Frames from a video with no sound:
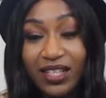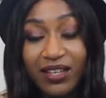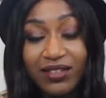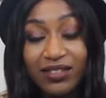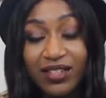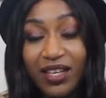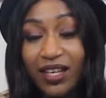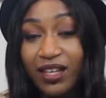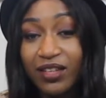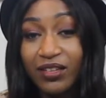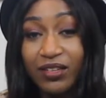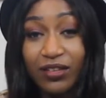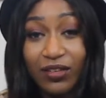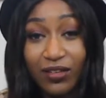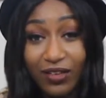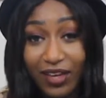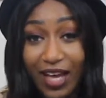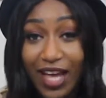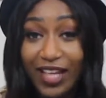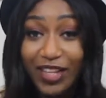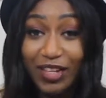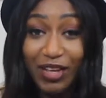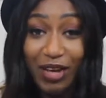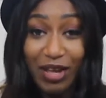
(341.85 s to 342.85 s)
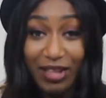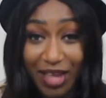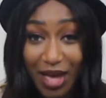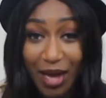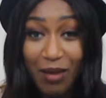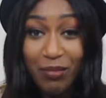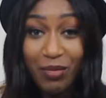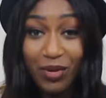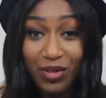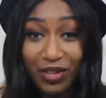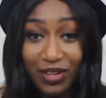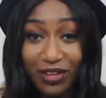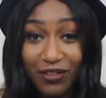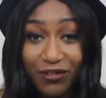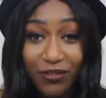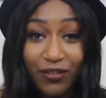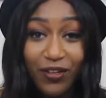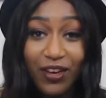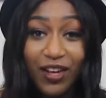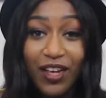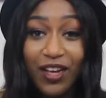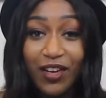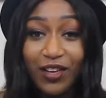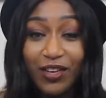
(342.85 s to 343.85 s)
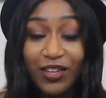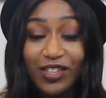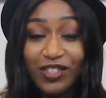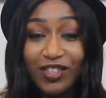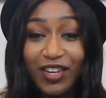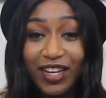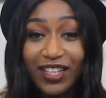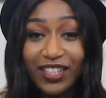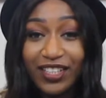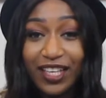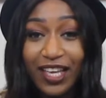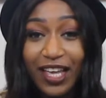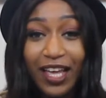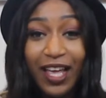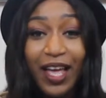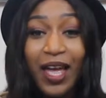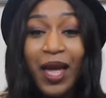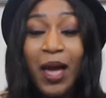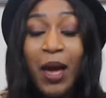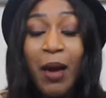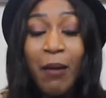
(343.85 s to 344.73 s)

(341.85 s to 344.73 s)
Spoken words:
I was like, look, I know that I'm on a 3-year contract here,